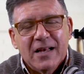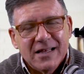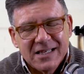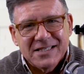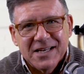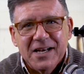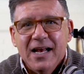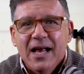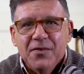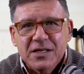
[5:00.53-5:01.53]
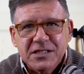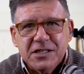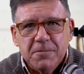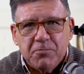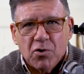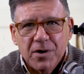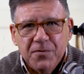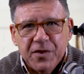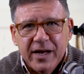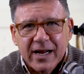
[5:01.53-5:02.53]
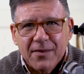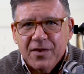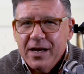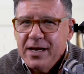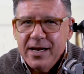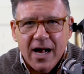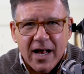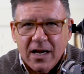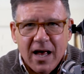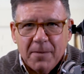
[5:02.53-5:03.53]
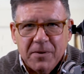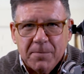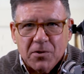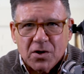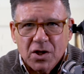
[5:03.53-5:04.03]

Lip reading: Listen, this is an important thing that not a lot of people are